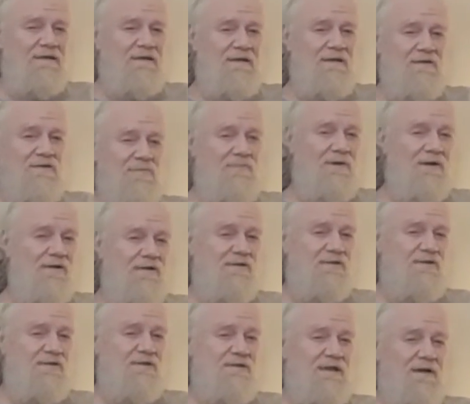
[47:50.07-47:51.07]
touch the buttons
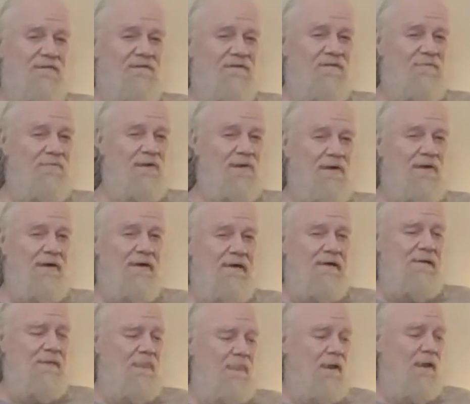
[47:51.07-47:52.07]
and stuff. I'm blind.